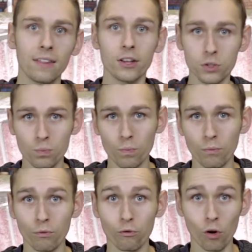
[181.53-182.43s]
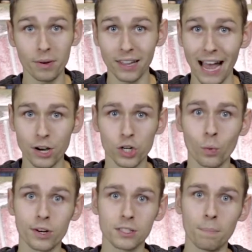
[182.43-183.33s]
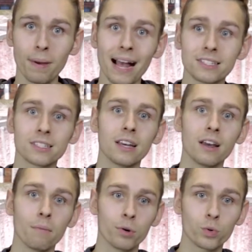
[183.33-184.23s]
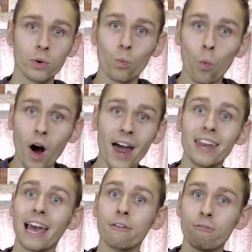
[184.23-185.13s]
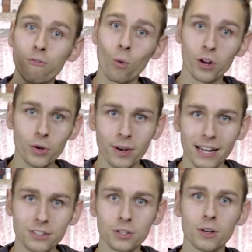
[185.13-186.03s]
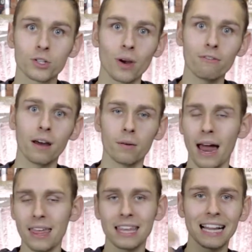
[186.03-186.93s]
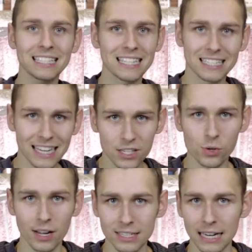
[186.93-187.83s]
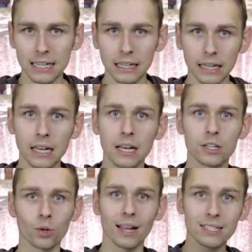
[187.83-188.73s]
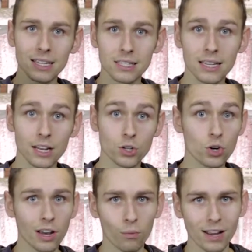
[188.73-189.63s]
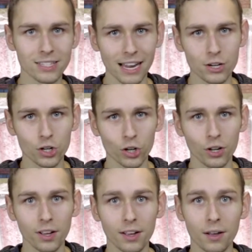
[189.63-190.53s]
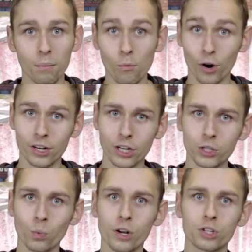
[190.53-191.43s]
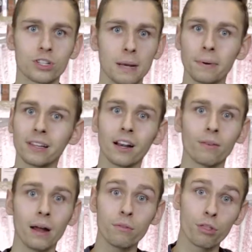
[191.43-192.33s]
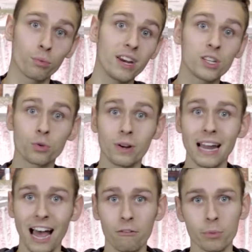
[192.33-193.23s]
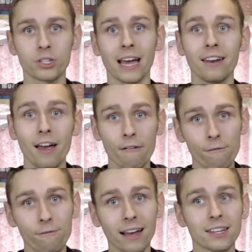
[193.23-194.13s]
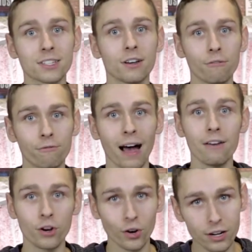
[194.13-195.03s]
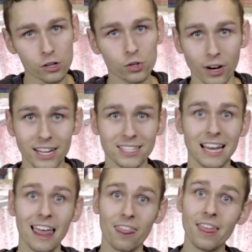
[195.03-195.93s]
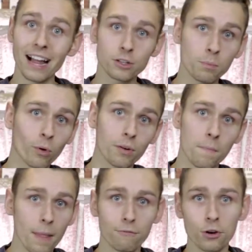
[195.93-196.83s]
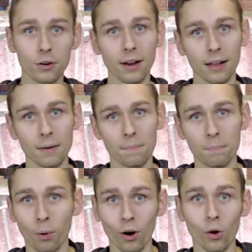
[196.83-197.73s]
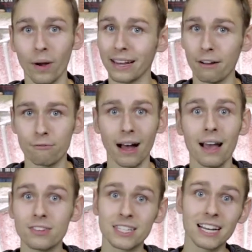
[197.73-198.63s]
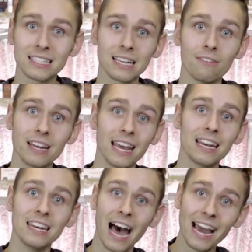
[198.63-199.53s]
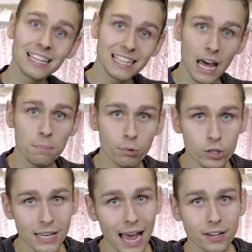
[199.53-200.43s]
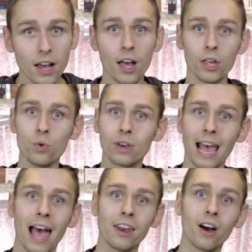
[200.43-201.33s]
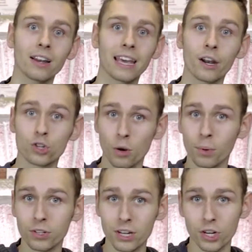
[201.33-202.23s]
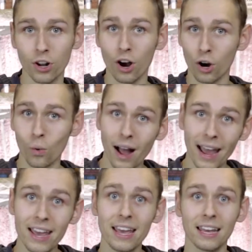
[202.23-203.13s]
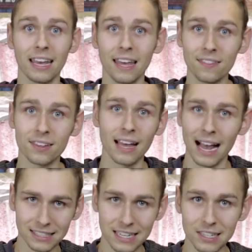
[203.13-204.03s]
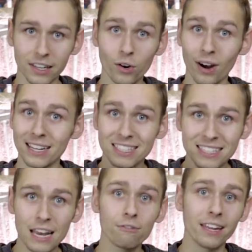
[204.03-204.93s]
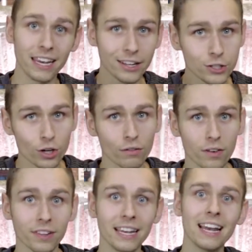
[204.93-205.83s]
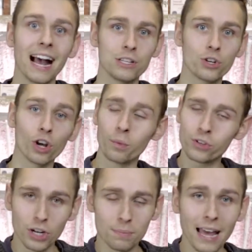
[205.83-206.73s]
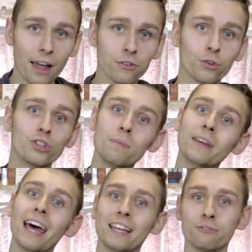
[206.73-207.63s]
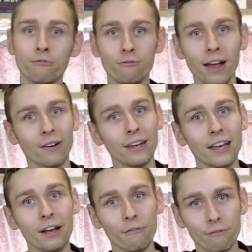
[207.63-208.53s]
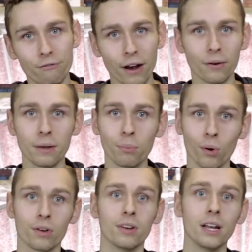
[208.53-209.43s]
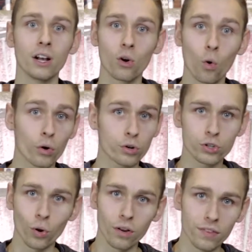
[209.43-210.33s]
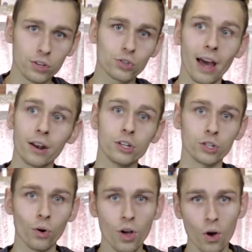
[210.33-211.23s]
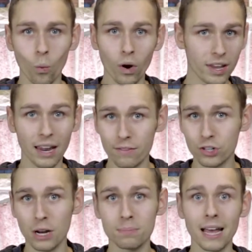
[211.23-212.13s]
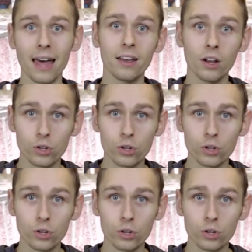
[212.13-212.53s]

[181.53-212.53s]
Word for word: This formula actually works the best between one and four units. So I find anything less than six units ideally. So less than six, you can get residential mortgages, which typically are around three to three and a half percent fixed five year interest rates. That's important. If you're borrowing at 5, 6, 7, 8, 9, 10%, you cannot get a triple digit ROI in the, as easily or as safely and conservatively as you could with cheap debt. So cheap debt is very, very important cornerstone of this strategy. So one, you gotta have cheap debt.